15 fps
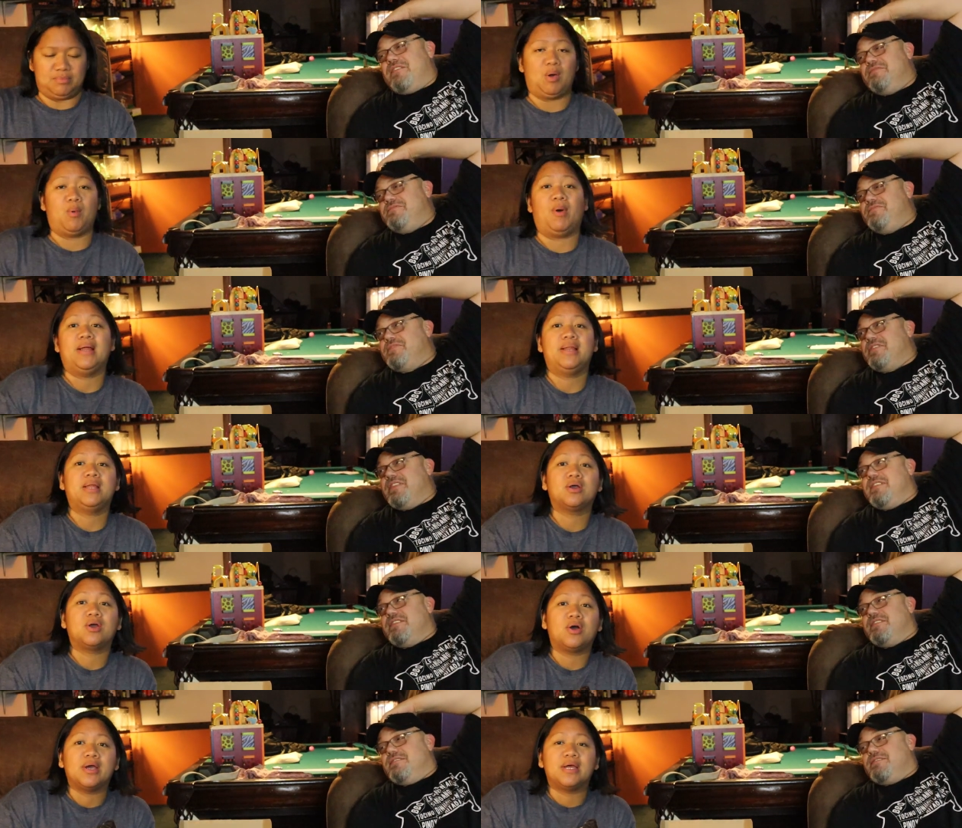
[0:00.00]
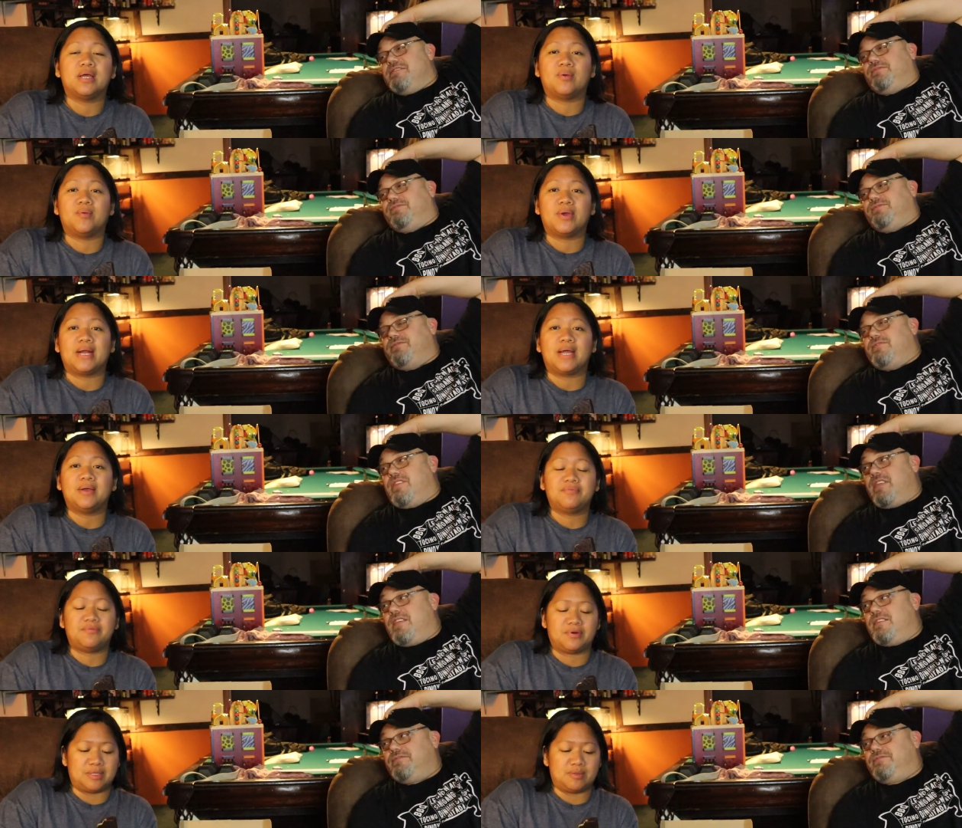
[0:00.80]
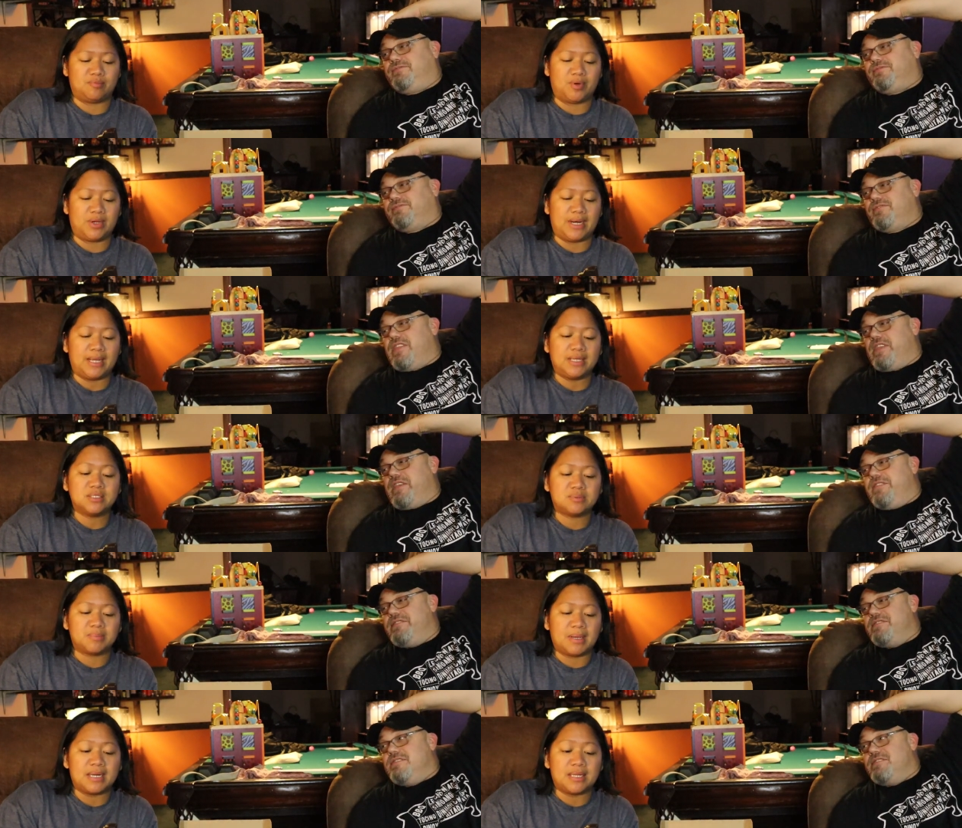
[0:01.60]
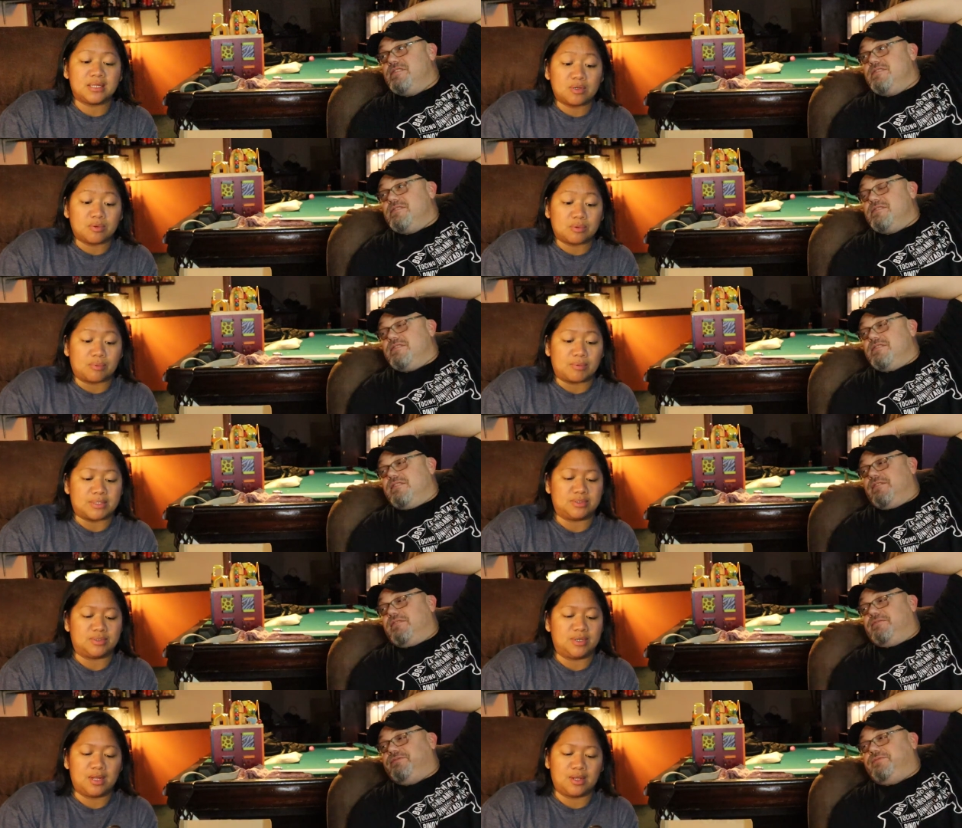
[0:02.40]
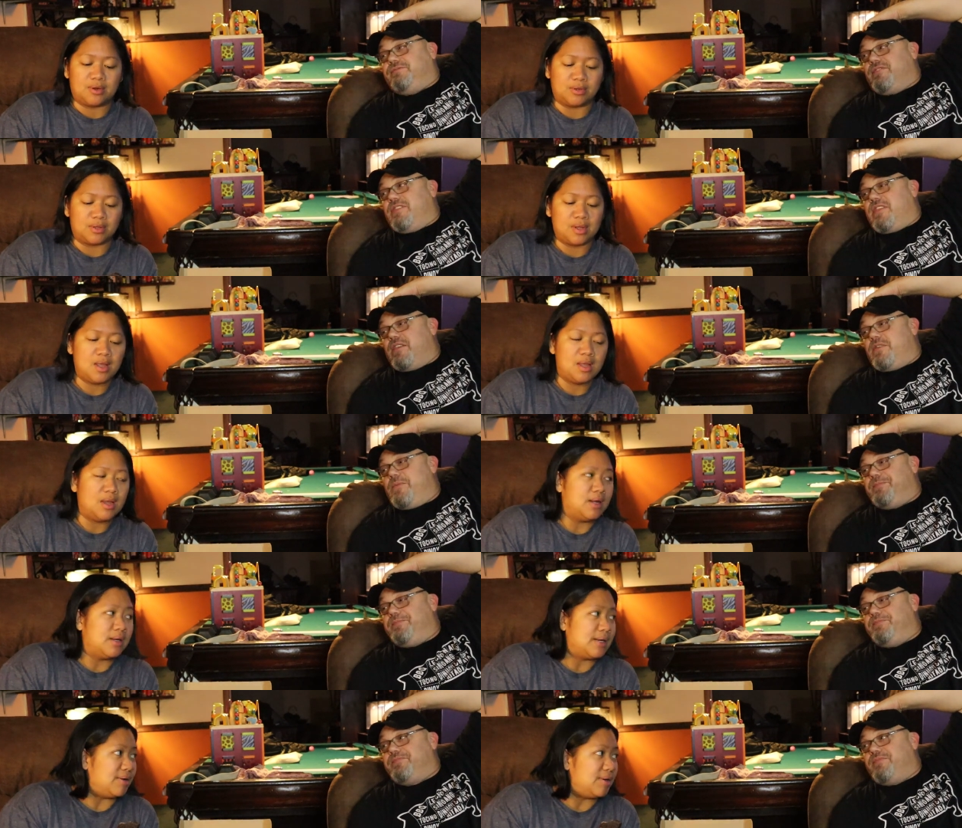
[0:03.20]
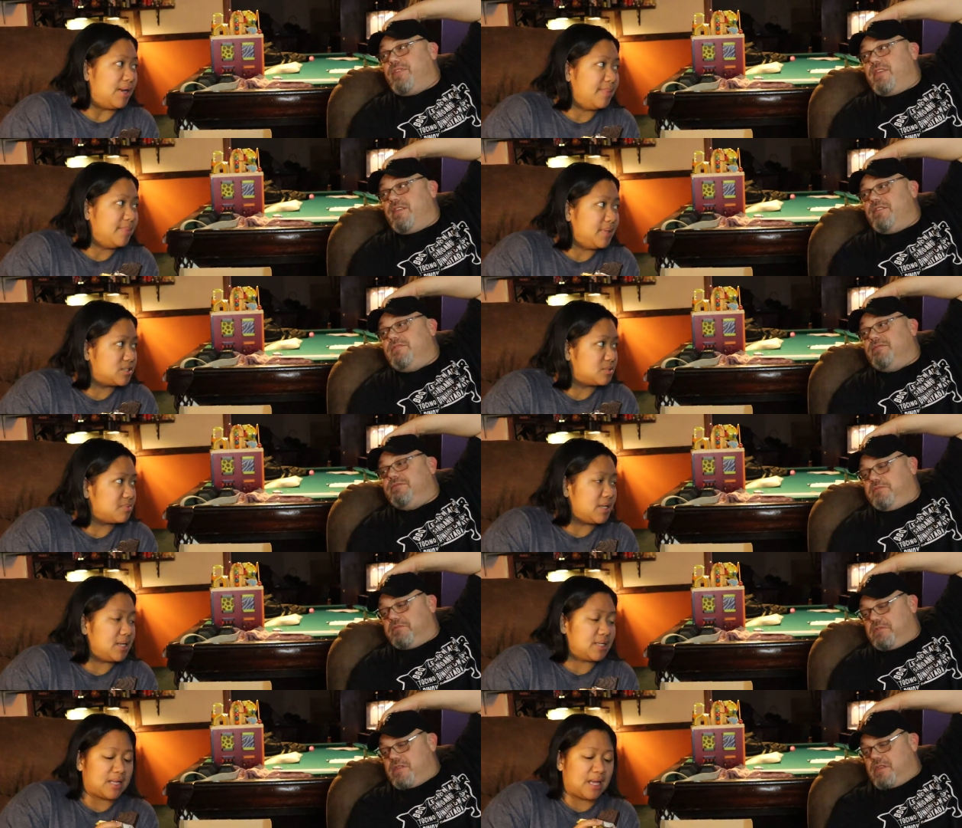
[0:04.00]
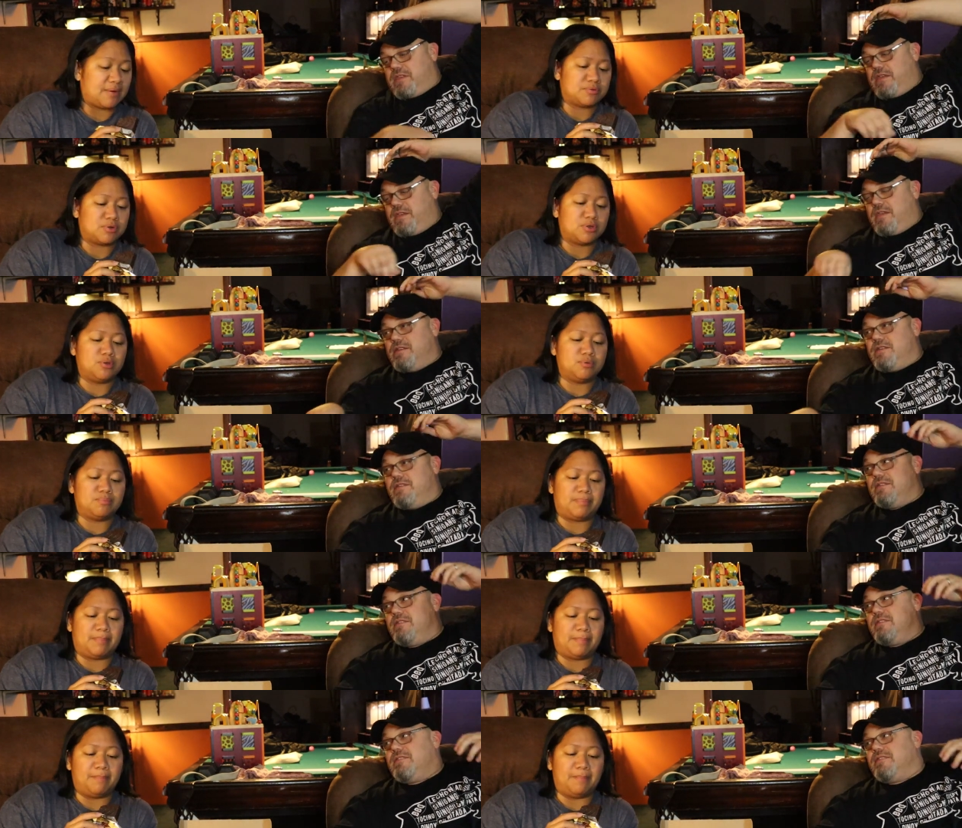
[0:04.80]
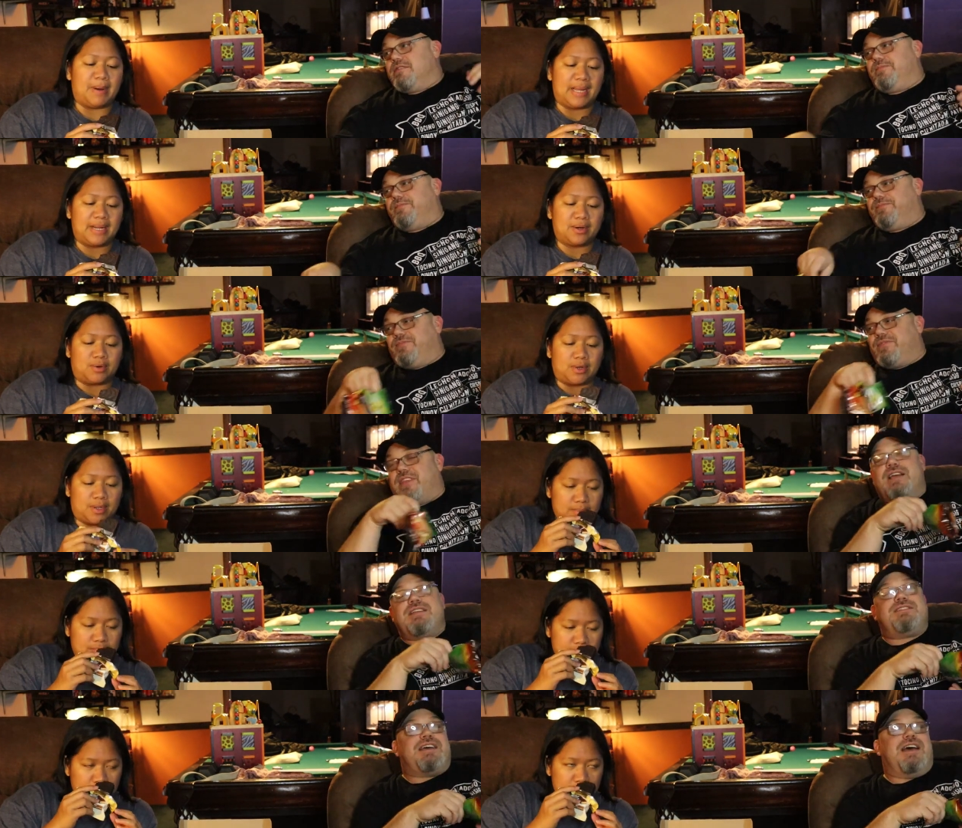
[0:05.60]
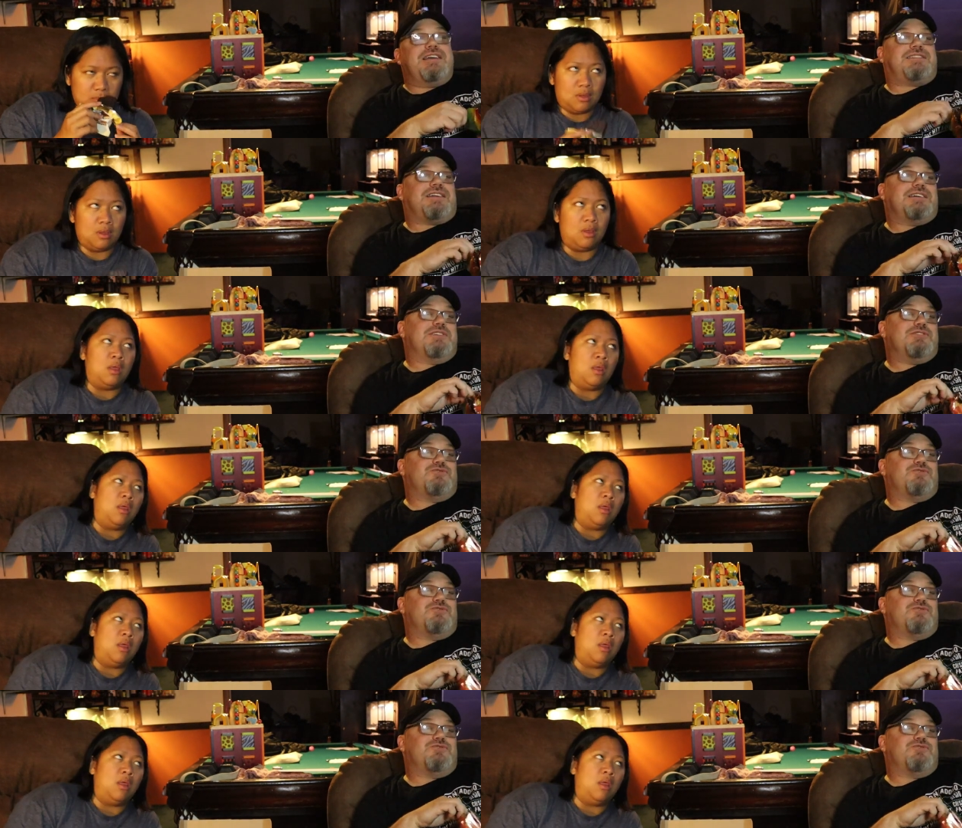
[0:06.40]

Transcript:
Speaker 1: A while ago, when I when I smelled it, it was really good. Now let me smell it after you bite on
Speaker 2: it. It tastes like